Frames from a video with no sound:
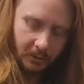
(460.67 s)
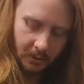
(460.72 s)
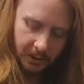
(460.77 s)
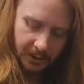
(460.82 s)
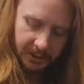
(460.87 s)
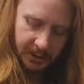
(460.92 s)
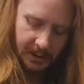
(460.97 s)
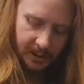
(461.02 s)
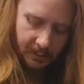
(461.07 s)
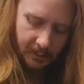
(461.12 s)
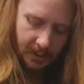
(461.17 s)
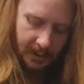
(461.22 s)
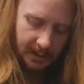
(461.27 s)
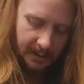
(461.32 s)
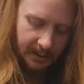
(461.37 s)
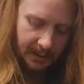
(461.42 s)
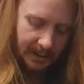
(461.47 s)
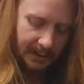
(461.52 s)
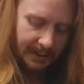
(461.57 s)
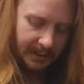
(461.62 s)
across that
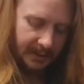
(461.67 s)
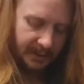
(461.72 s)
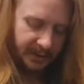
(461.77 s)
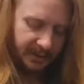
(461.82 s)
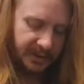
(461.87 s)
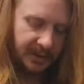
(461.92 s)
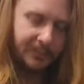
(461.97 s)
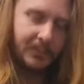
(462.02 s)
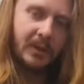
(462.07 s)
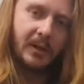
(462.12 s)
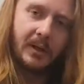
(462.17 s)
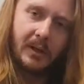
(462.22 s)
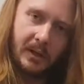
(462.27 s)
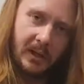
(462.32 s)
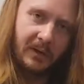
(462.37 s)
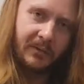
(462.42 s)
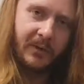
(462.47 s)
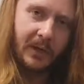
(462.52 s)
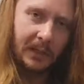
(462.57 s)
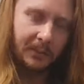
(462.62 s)
way.
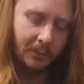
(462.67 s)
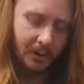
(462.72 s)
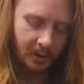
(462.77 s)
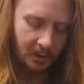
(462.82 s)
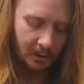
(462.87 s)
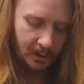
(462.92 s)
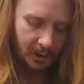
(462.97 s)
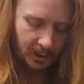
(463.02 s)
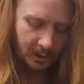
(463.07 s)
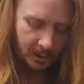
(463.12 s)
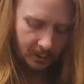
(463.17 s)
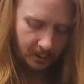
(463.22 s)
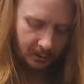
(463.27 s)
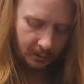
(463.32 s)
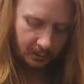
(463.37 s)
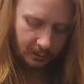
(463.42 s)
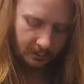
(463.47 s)
Similarly, if I'm gonna go